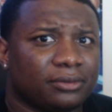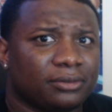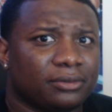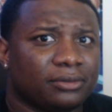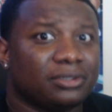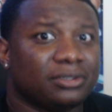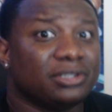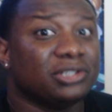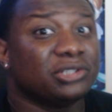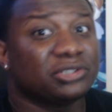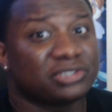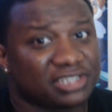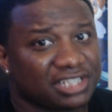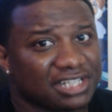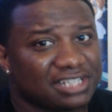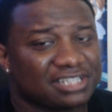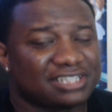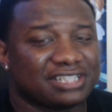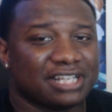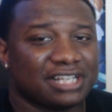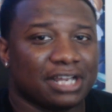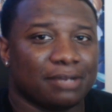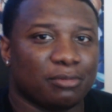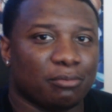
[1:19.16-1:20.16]
Little
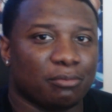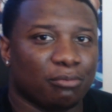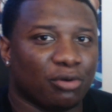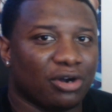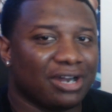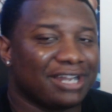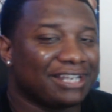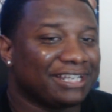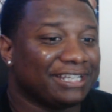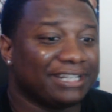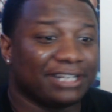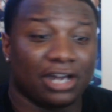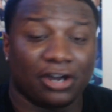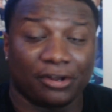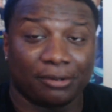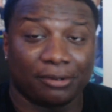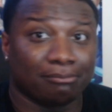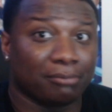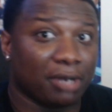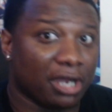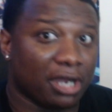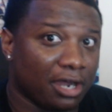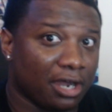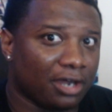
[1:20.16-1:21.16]
sus there, my boy, getting all
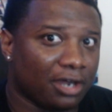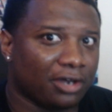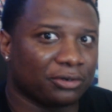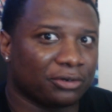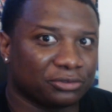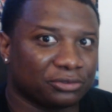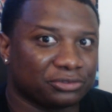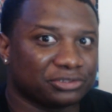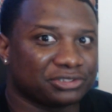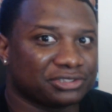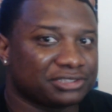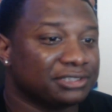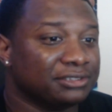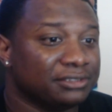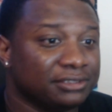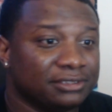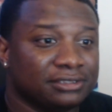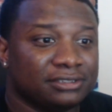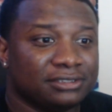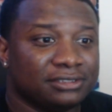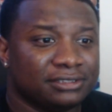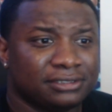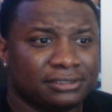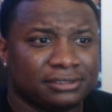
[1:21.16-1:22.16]
them balls. Ball
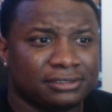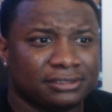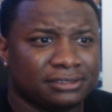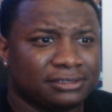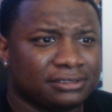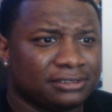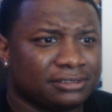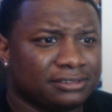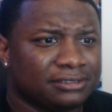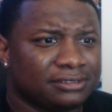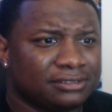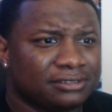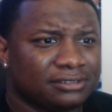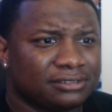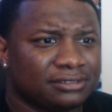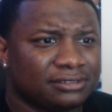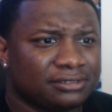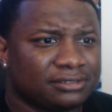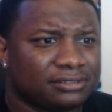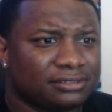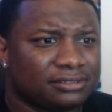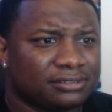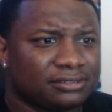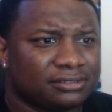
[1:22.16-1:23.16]
I get in the hoop
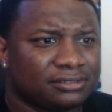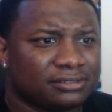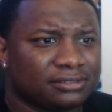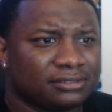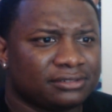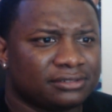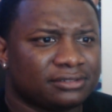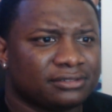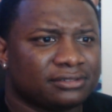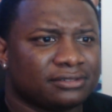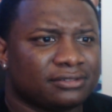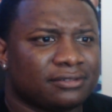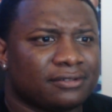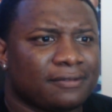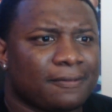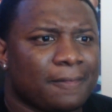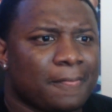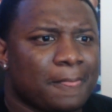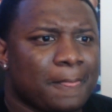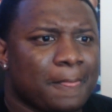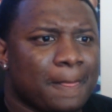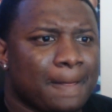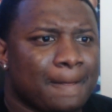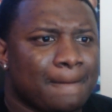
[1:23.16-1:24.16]
enables one
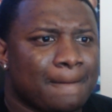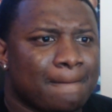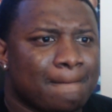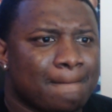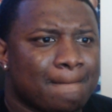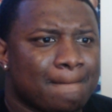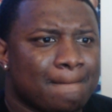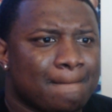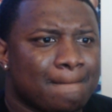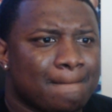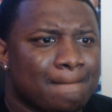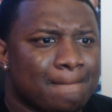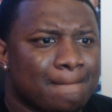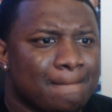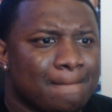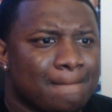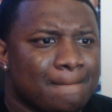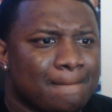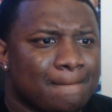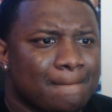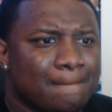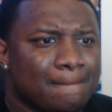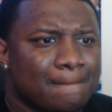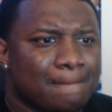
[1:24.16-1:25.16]
loadout slot, so
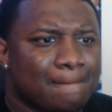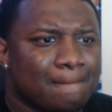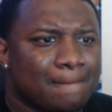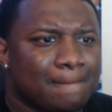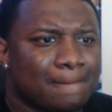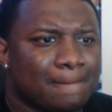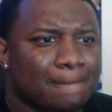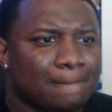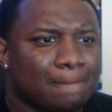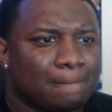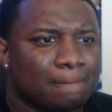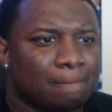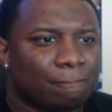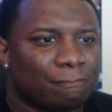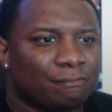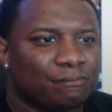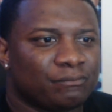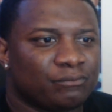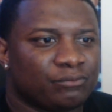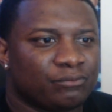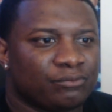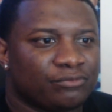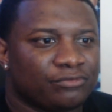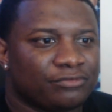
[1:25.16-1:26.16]
let's see how
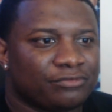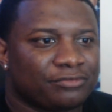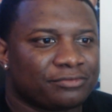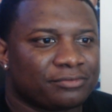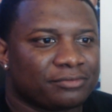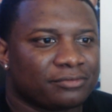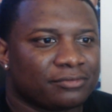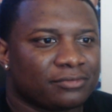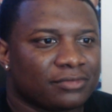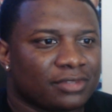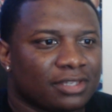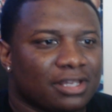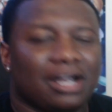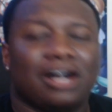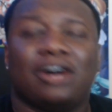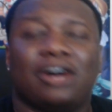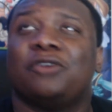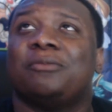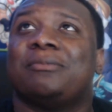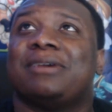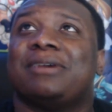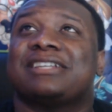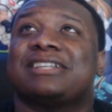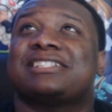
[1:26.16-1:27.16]
good I am at basketball. I
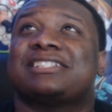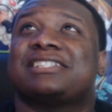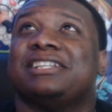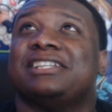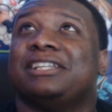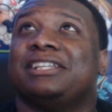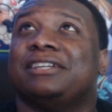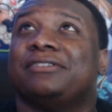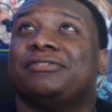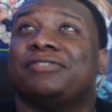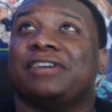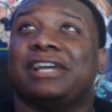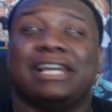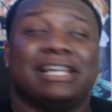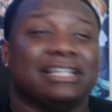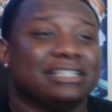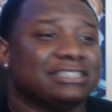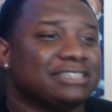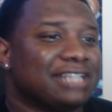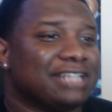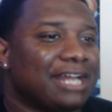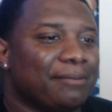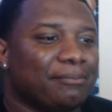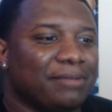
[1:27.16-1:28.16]
hope my ceiling fan
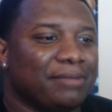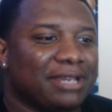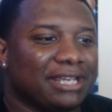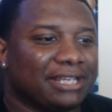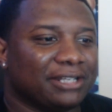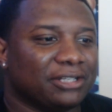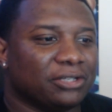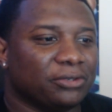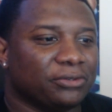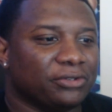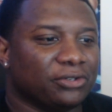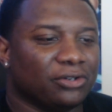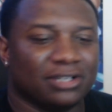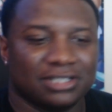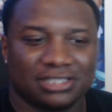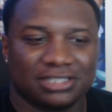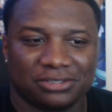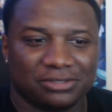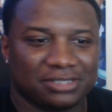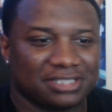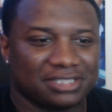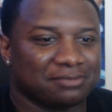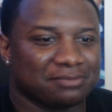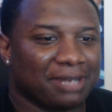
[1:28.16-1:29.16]
is not making no
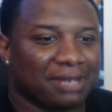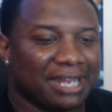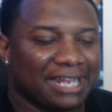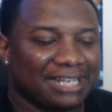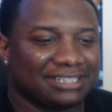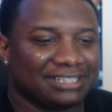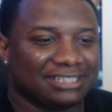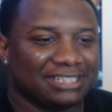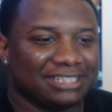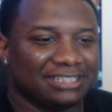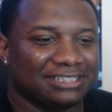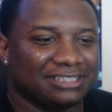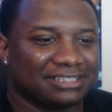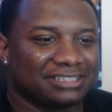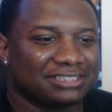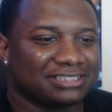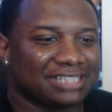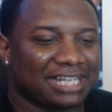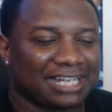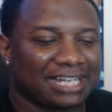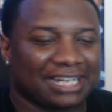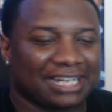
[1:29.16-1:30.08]
noise on this mic neither, because I